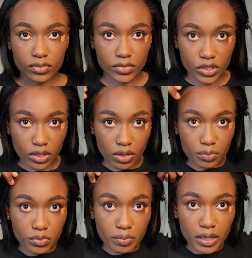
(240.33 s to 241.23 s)
So I'll
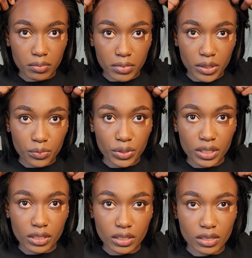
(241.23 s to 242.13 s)
put back my
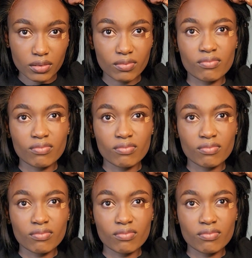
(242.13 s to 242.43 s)
wig now.